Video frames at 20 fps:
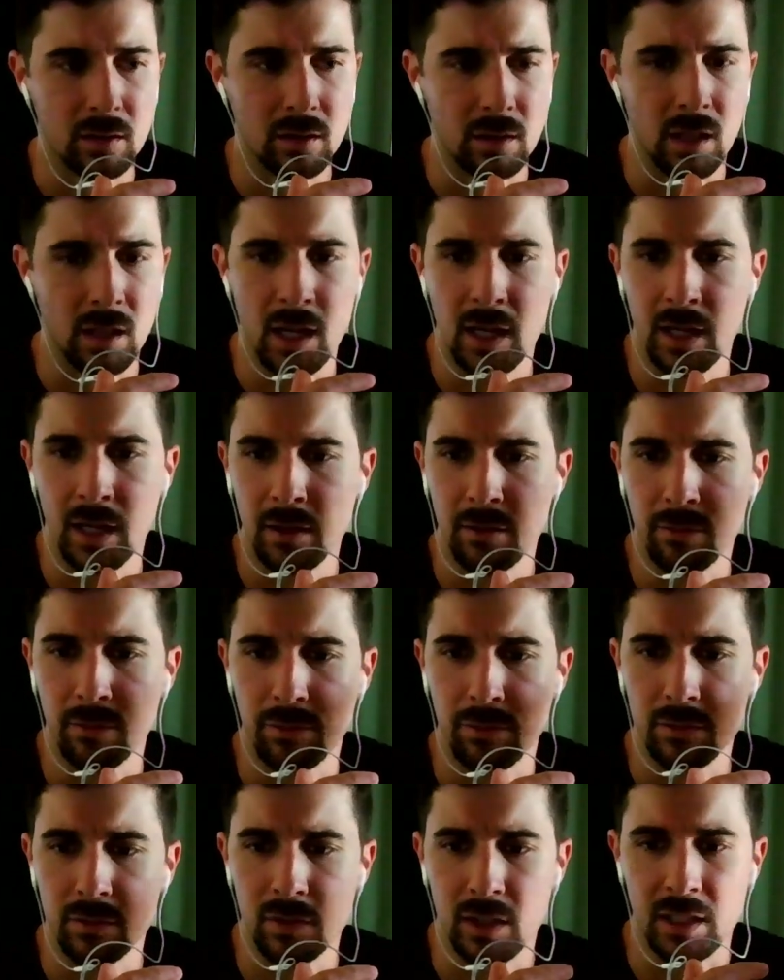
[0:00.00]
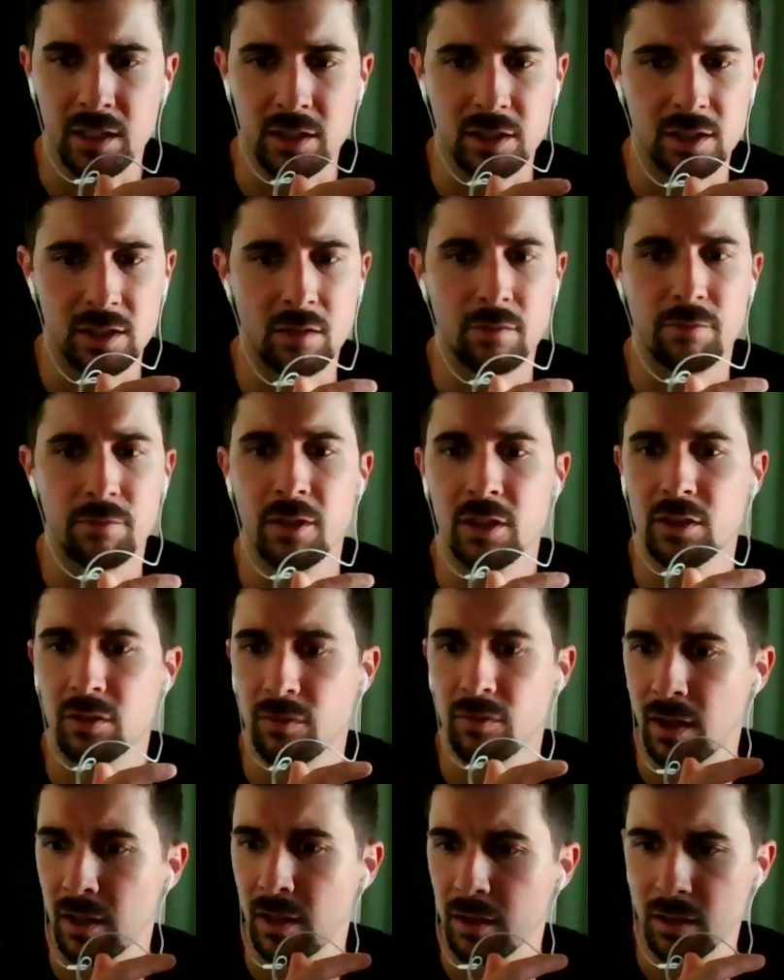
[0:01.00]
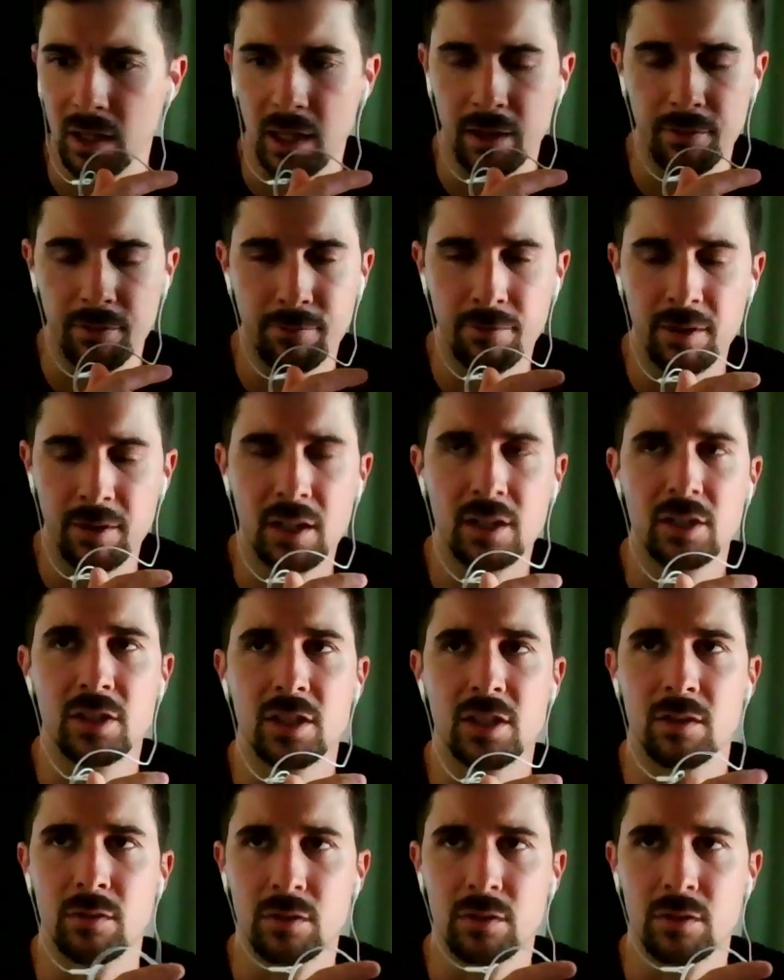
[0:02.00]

live, like shellfish, live fish.